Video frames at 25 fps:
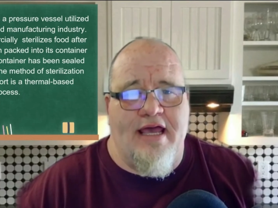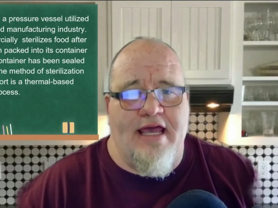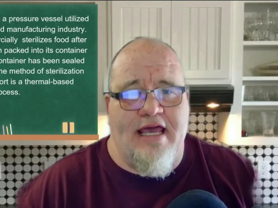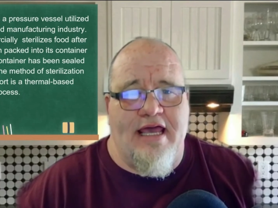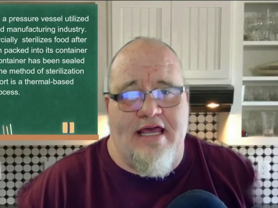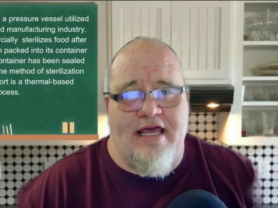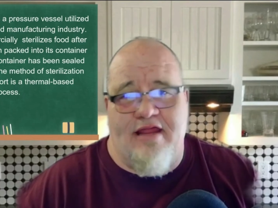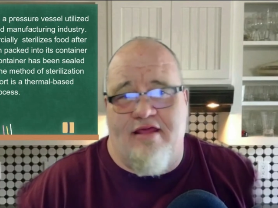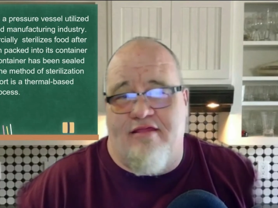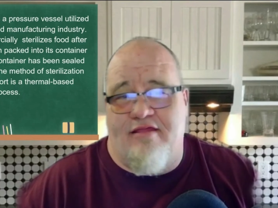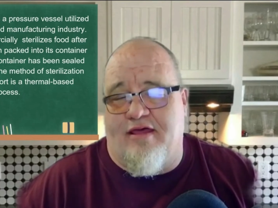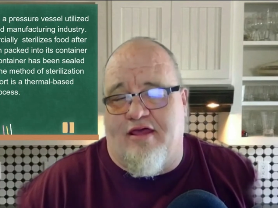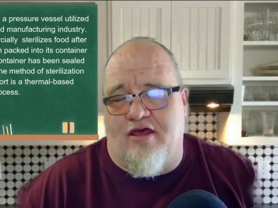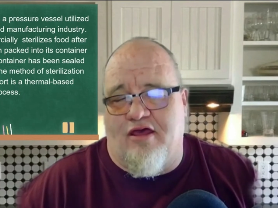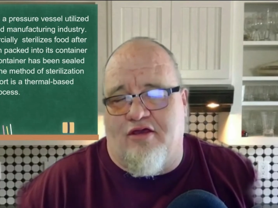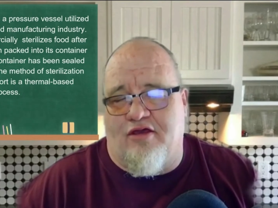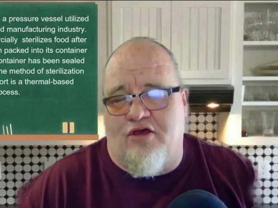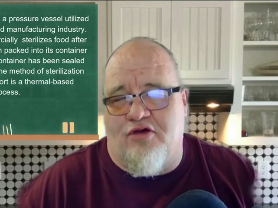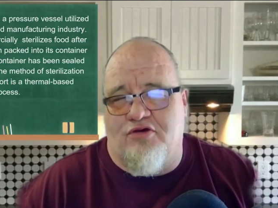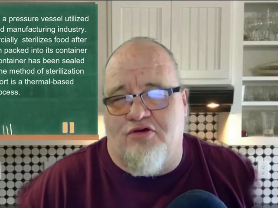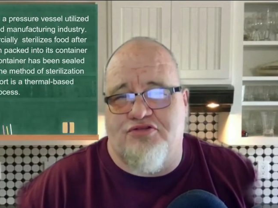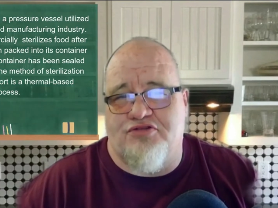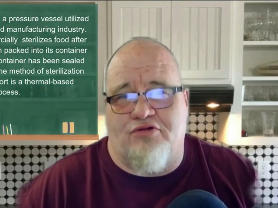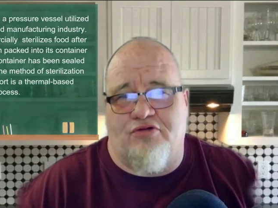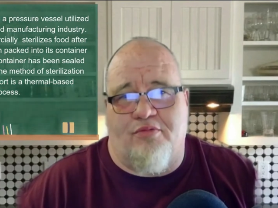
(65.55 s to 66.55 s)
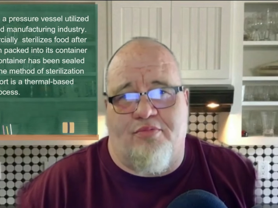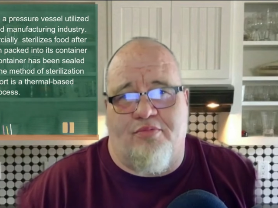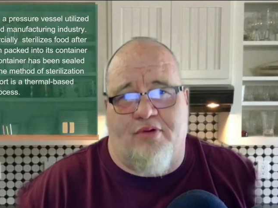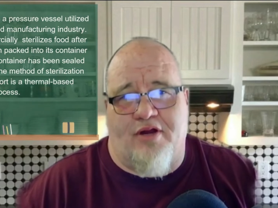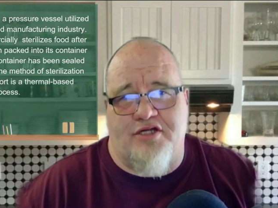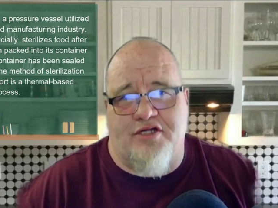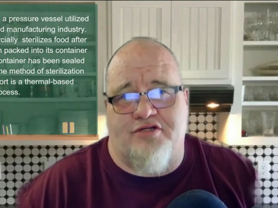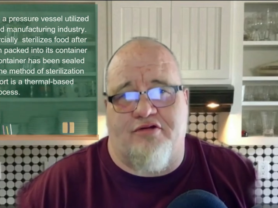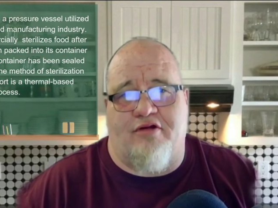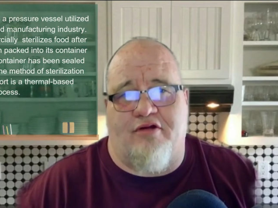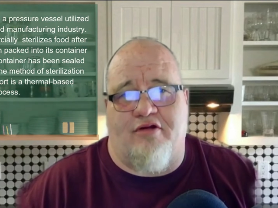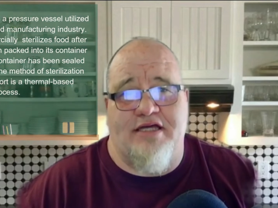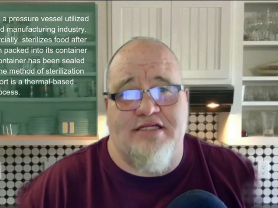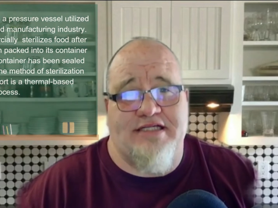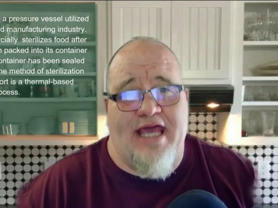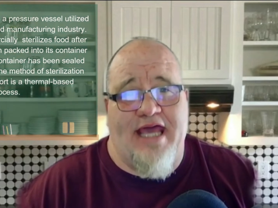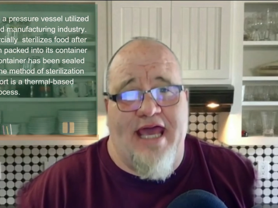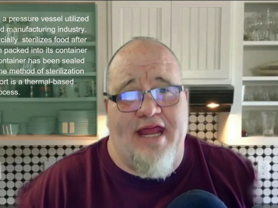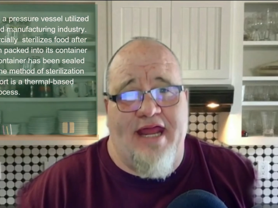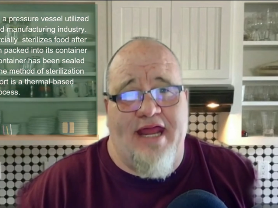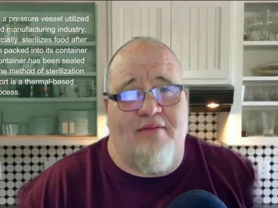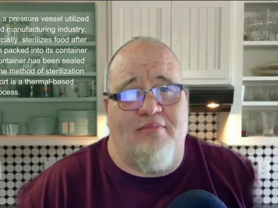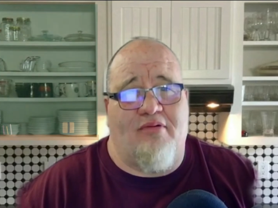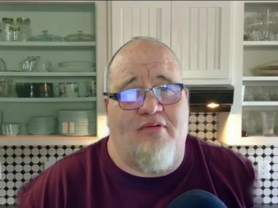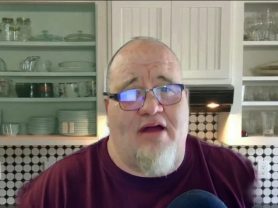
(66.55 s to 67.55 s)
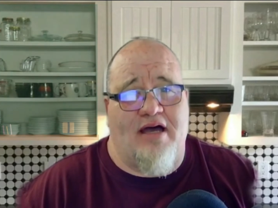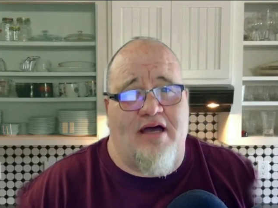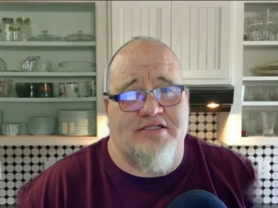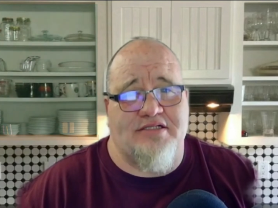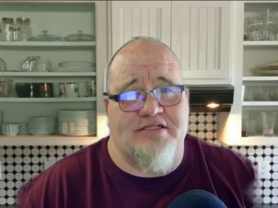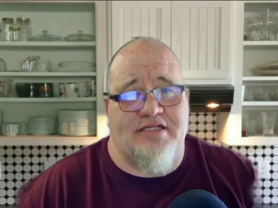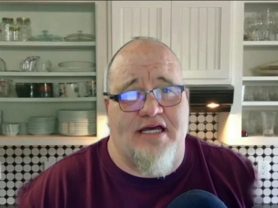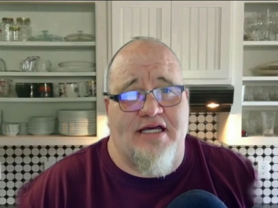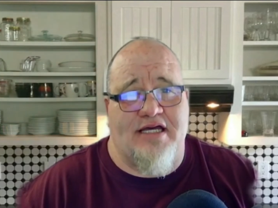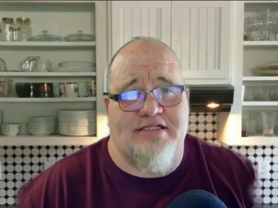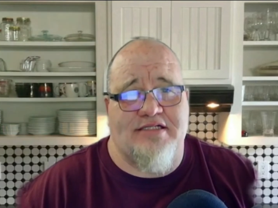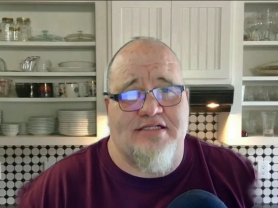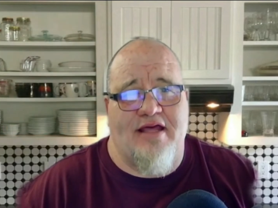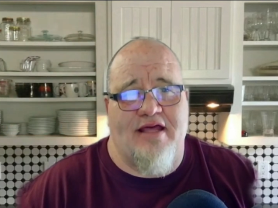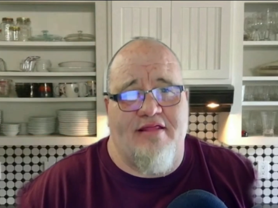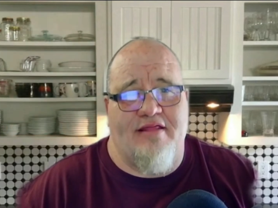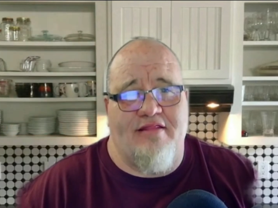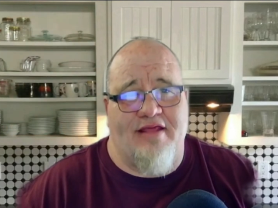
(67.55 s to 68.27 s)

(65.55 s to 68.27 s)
Anything that goes through a pressurized canning process.